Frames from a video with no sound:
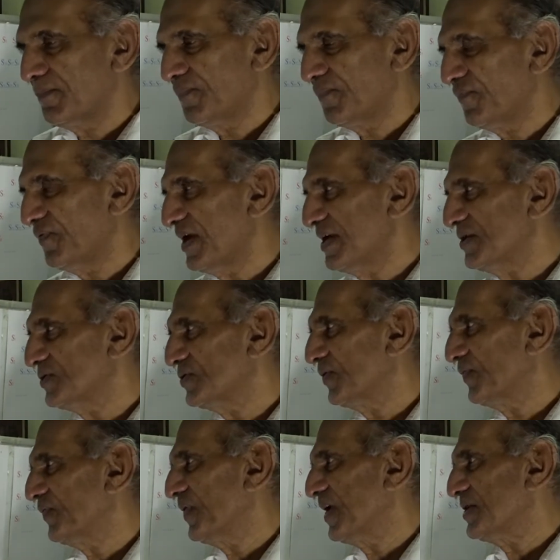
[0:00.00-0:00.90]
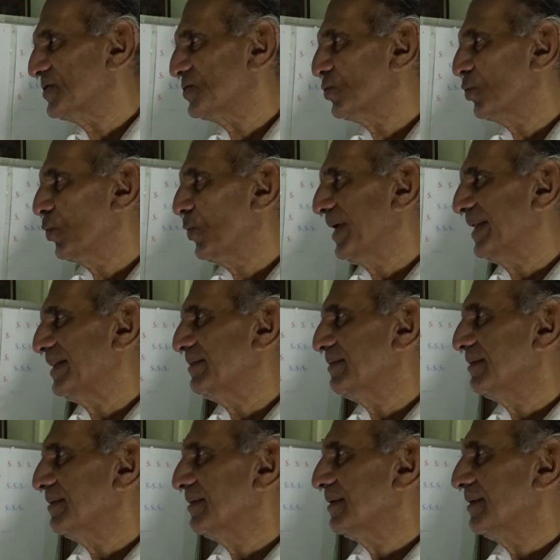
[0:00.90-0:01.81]
face to face with
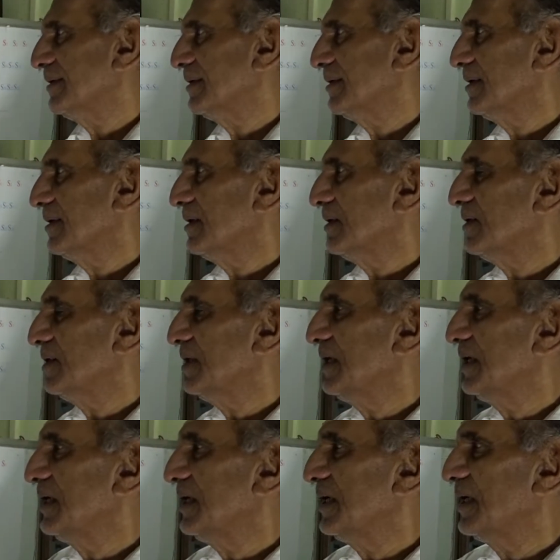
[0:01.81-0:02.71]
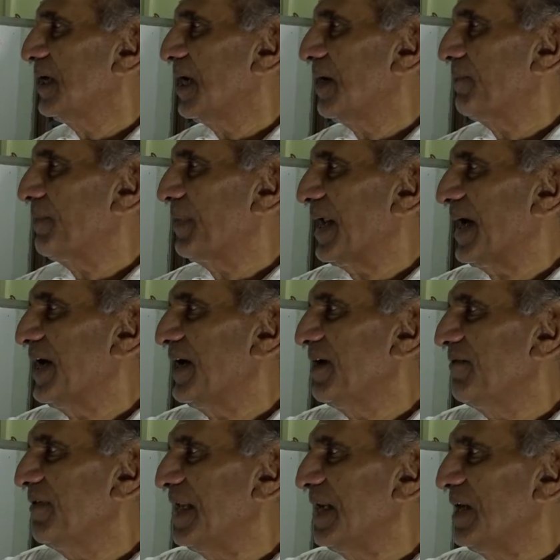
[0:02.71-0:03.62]
the
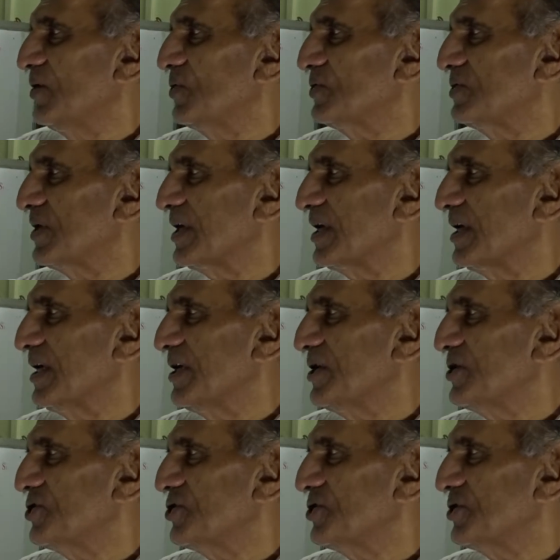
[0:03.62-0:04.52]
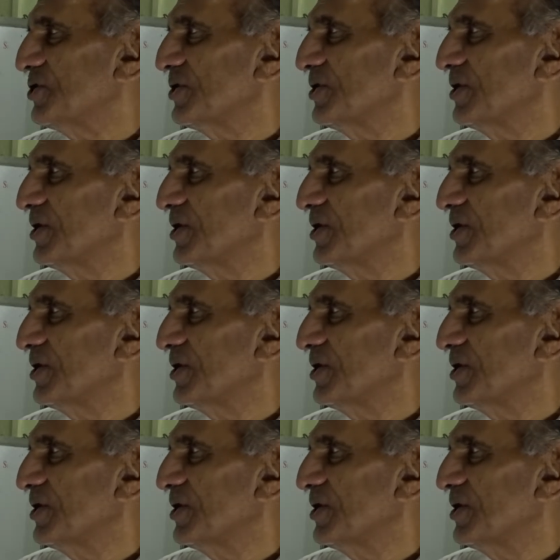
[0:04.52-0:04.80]
applied values reach